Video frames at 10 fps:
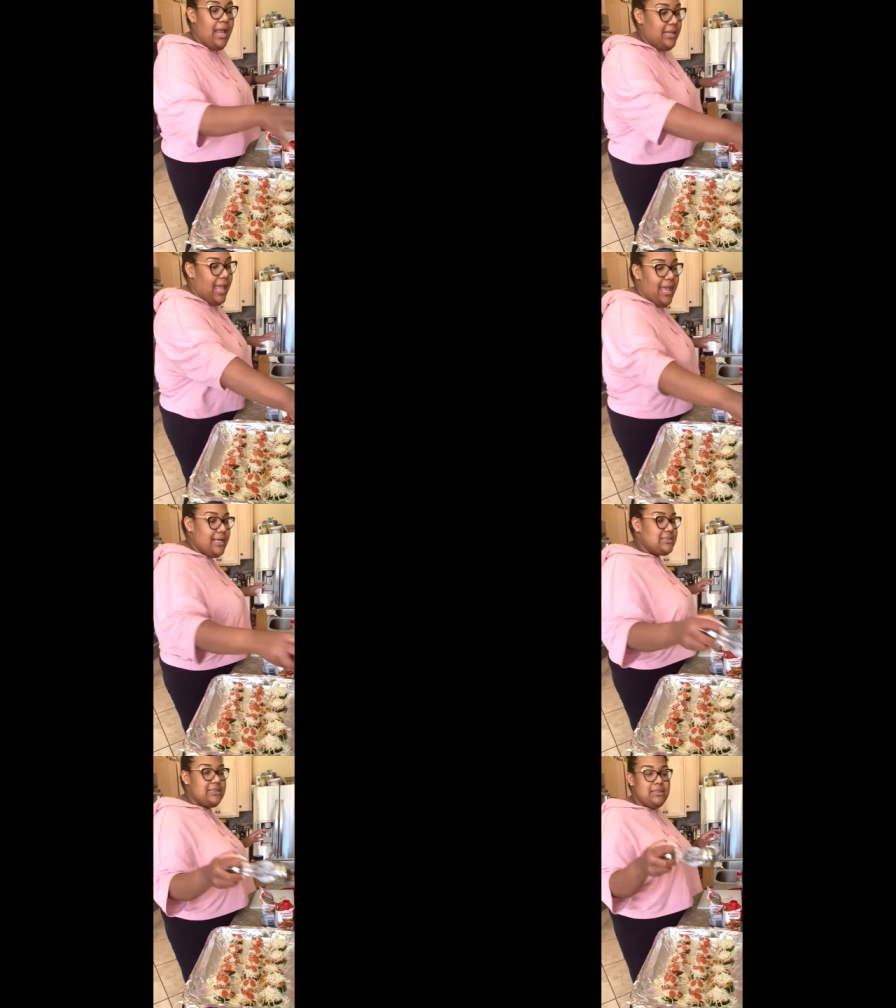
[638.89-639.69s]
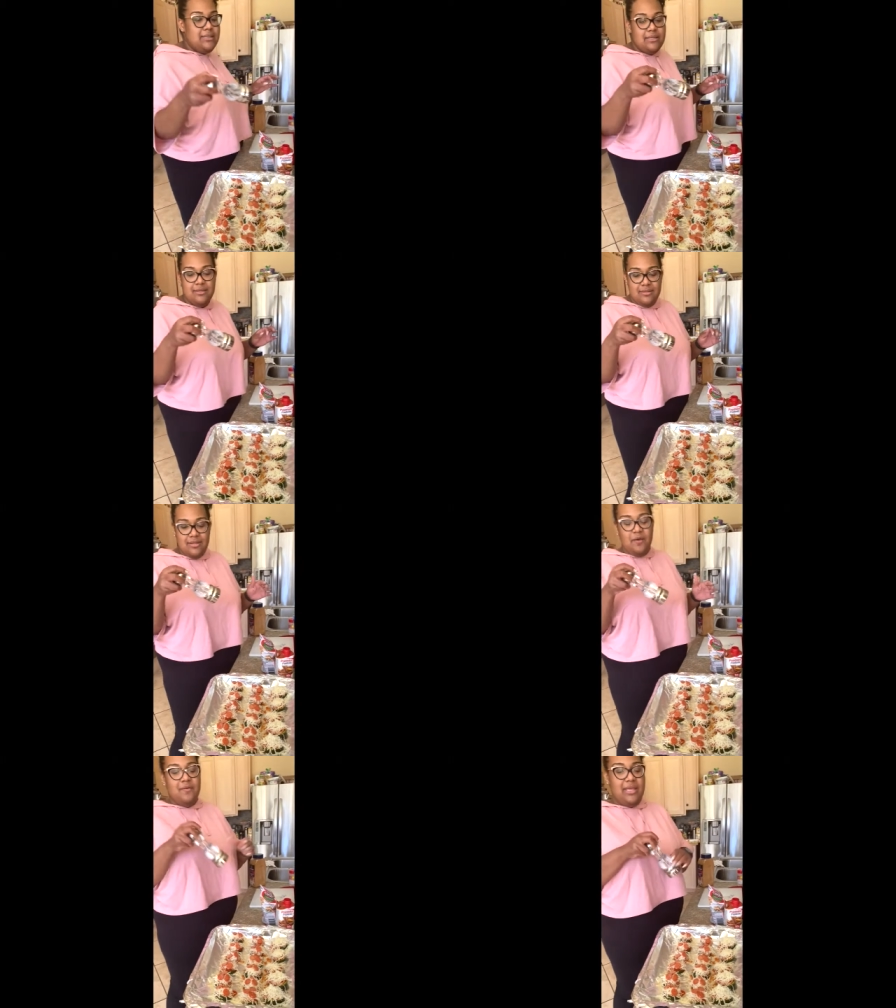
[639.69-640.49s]
Nasty.
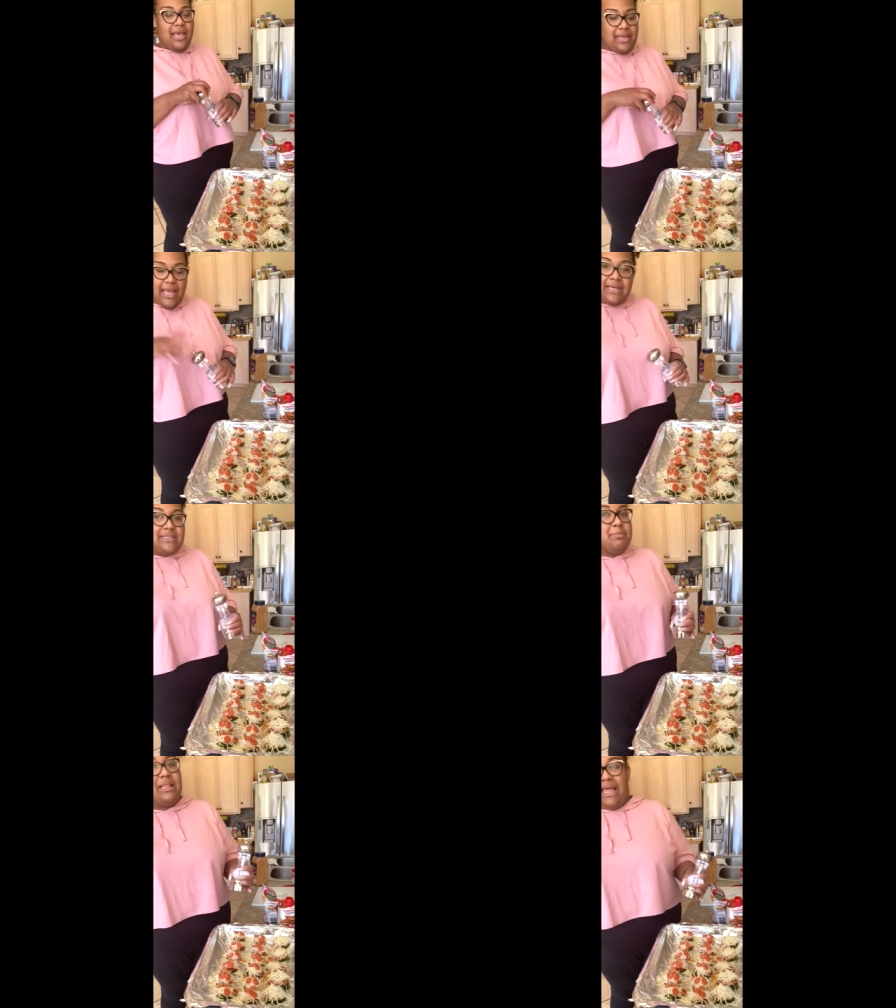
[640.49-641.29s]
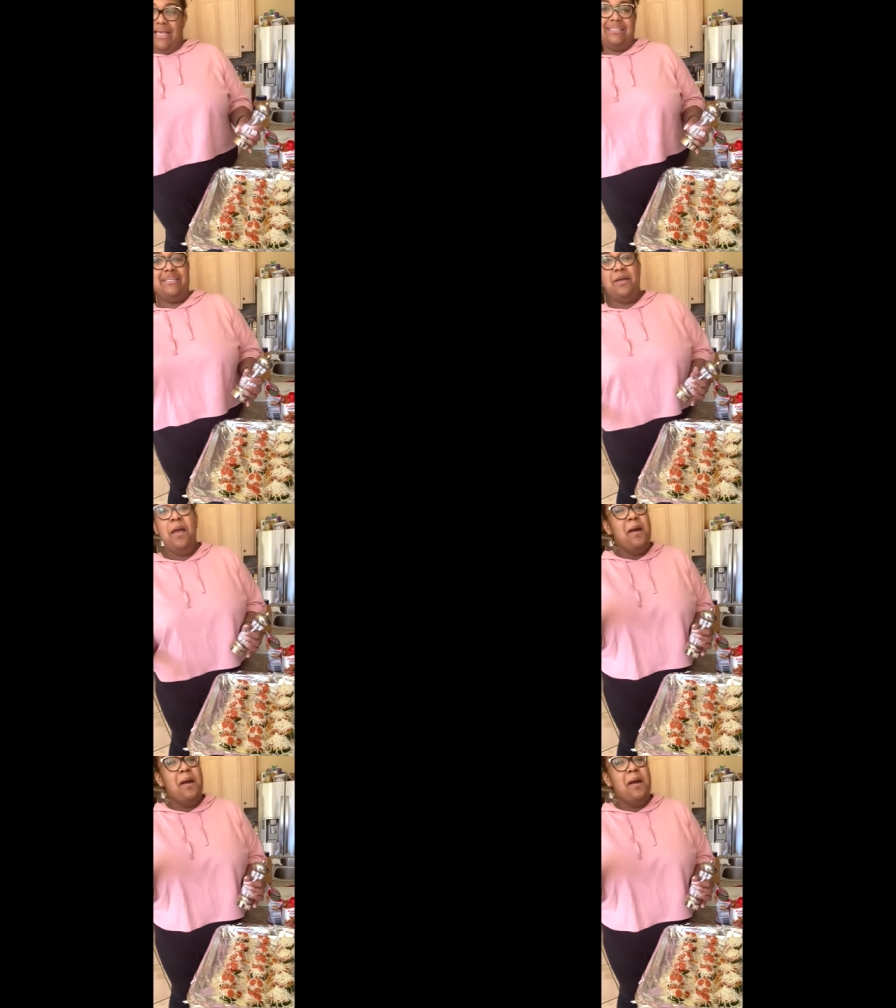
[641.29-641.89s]
No, yeah, nasty but classy.